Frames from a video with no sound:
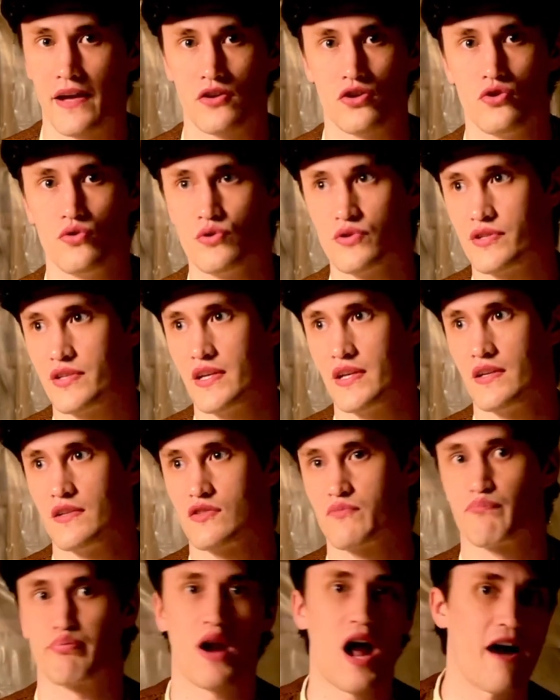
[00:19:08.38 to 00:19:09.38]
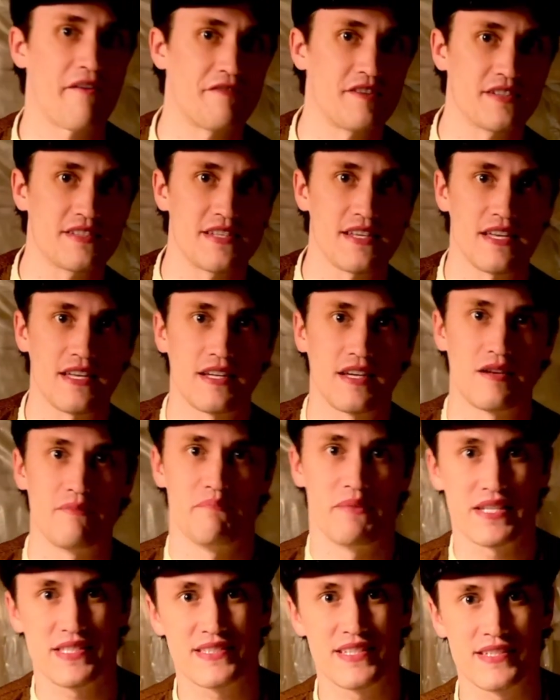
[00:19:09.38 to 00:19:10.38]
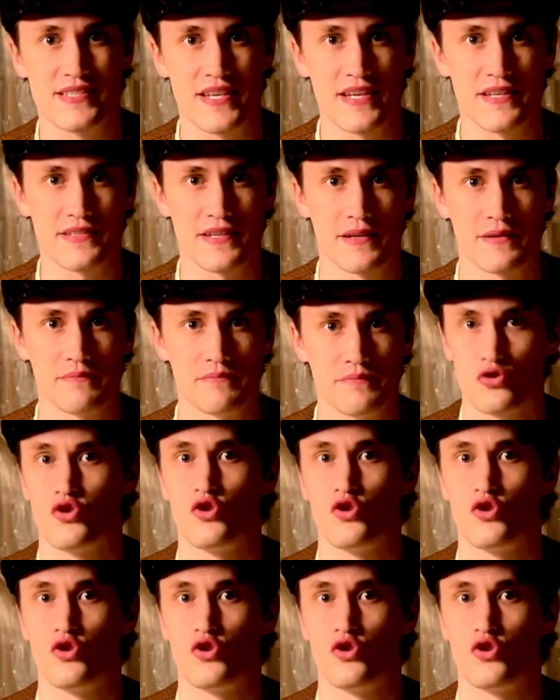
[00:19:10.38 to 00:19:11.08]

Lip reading: uses prophecy and mysticism